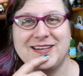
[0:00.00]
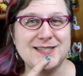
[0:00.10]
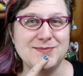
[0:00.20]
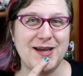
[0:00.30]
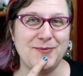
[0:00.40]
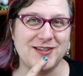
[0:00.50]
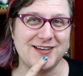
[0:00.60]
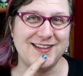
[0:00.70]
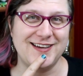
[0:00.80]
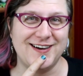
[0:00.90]
we get some time with the
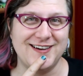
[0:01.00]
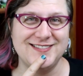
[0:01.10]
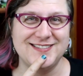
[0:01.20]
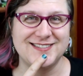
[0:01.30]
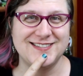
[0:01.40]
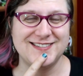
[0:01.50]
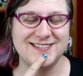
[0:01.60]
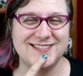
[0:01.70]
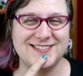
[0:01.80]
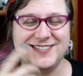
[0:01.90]
Klingons.
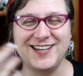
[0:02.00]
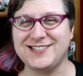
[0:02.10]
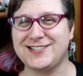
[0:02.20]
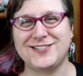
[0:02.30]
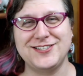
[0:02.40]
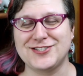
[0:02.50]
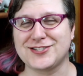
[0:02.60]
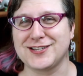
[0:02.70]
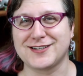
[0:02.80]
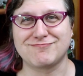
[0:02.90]
It's nice to see
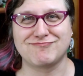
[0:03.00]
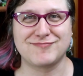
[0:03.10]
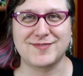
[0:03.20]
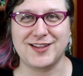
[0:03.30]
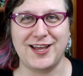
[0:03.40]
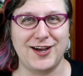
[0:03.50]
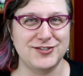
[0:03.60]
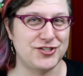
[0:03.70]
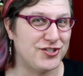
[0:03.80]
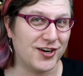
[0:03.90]
just the
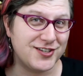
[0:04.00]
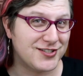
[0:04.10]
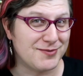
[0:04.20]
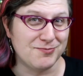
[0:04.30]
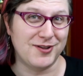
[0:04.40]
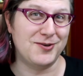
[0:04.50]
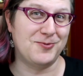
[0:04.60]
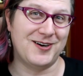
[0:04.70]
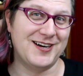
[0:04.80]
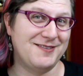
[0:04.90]
Klingons chugging some blood
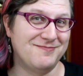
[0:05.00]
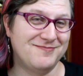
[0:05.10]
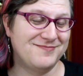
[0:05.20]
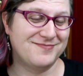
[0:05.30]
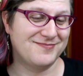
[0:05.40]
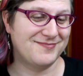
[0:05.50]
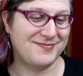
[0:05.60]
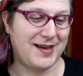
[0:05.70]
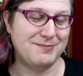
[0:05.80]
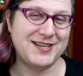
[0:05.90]
wine.
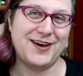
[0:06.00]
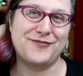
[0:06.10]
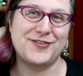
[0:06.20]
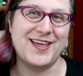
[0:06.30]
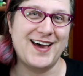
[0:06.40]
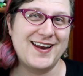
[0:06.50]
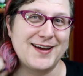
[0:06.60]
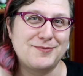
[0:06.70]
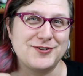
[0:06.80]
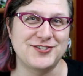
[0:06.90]
I'm down for that.
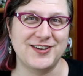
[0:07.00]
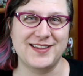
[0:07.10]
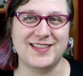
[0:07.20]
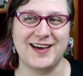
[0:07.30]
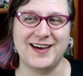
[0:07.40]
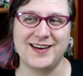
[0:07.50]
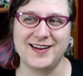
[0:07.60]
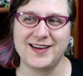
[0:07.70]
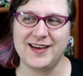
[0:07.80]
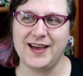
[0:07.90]
I appreciate that.
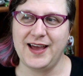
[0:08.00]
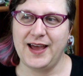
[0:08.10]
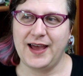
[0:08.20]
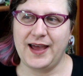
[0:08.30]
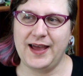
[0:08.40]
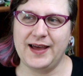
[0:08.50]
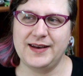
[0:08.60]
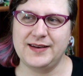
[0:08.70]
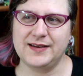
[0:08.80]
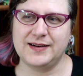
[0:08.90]

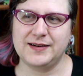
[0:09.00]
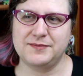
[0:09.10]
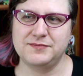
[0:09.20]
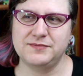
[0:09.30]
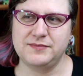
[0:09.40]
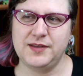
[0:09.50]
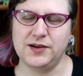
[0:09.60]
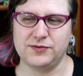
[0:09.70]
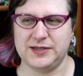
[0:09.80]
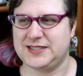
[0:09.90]
And um, you
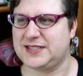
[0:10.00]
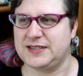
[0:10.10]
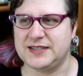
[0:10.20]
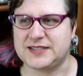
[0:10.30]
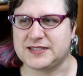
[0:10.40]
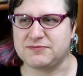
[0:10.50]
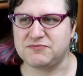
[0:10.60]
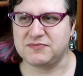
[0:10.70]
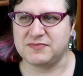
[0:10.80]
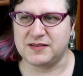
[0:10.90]
know, it's it's
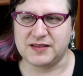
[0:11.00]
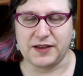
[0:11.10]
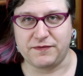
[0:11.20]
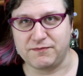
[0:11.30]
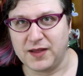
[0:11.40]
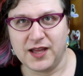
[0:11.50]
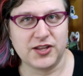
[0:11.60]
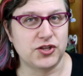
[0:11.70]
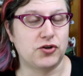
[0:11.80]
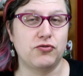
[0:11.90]
they
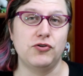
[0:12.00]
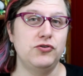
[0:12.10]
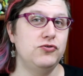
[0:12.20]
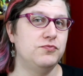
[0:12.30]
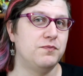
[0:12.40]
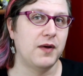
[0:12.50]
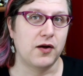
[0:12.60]
the crew